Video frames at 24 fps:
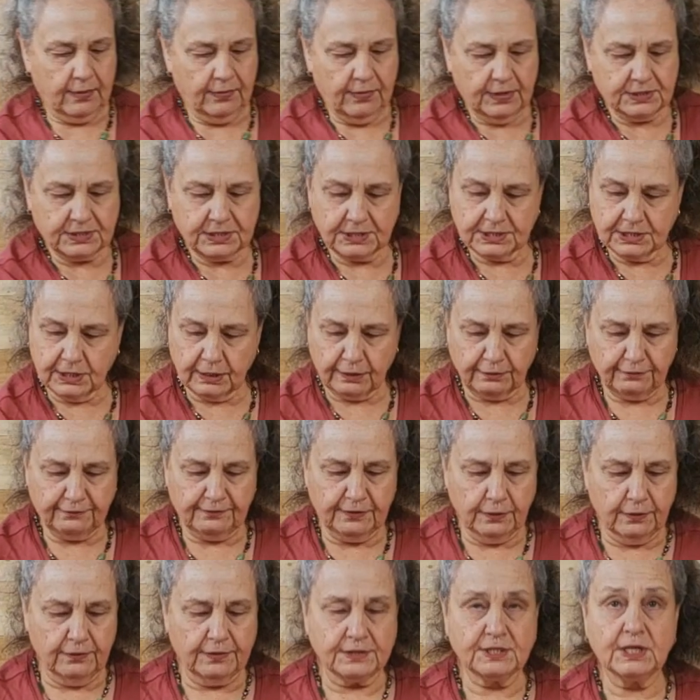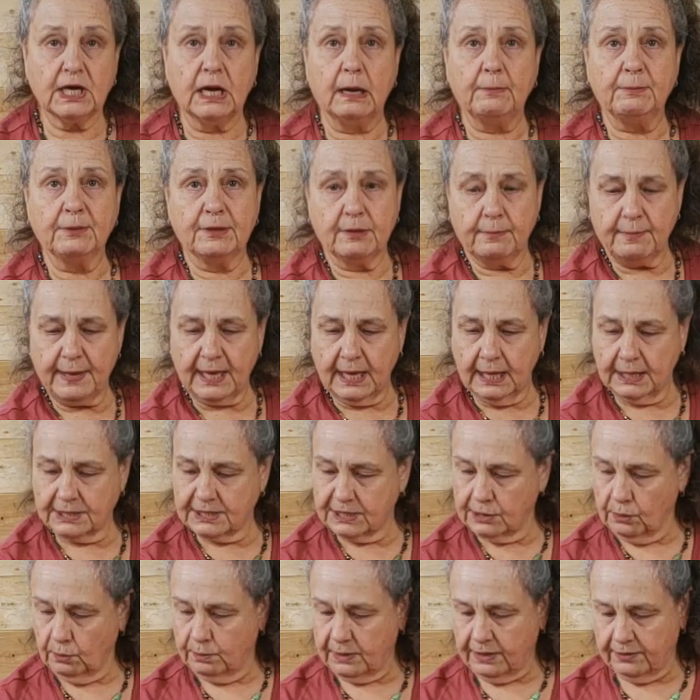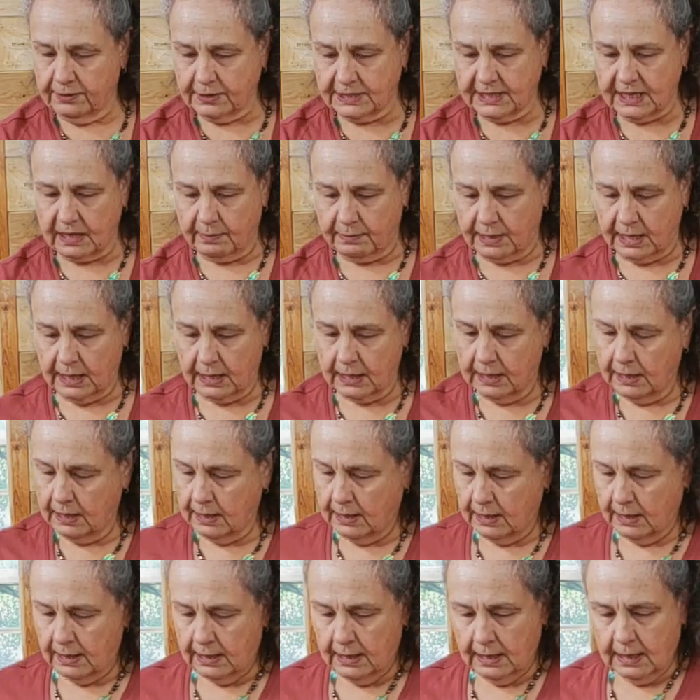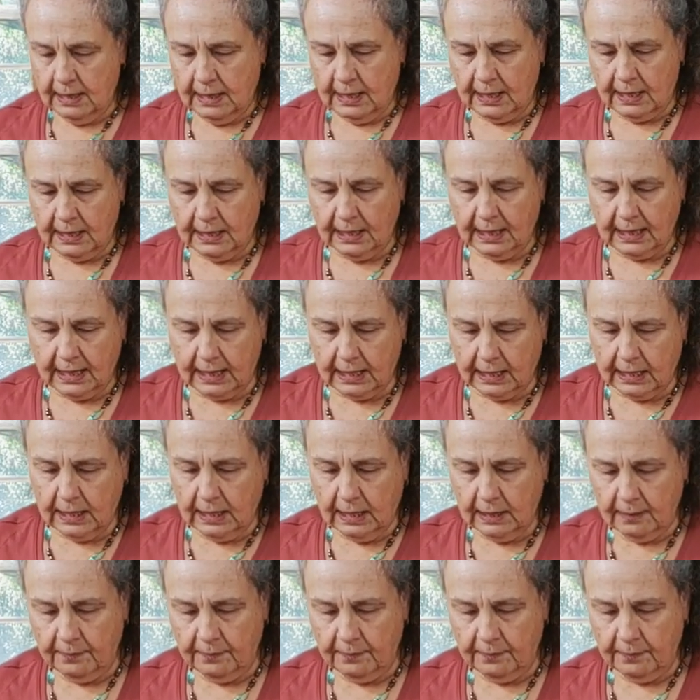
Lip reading: this is going to fill the top of the pants. It'll be the tummy. And again,